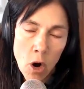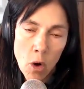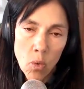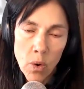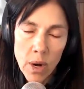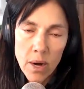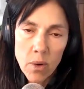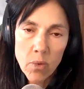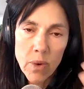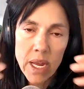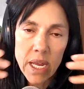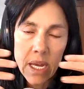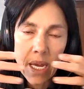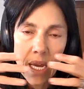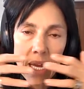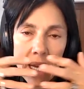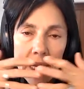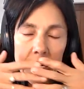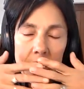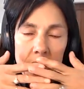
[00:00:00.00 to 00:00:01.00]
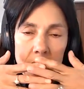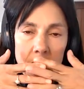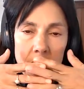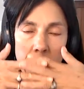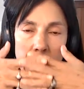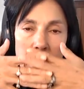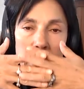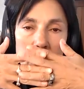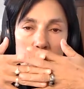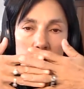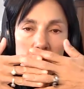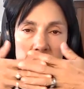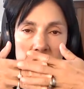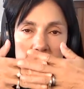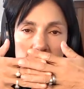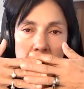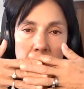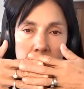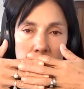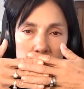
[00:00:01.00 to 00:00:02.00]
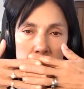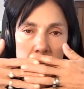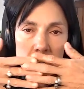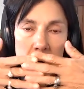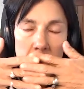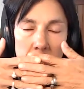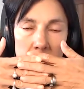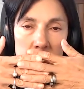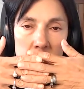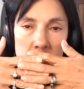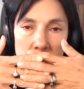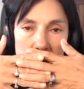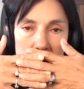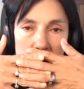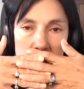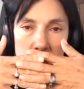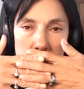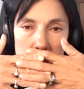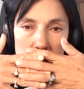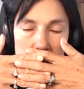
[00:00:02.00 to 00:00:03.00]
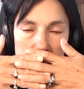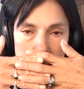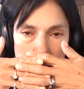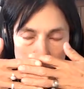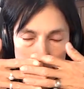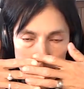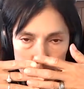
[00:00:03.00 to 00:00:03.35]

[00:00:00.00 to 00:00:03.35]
When we get a loosening of the tight junctions,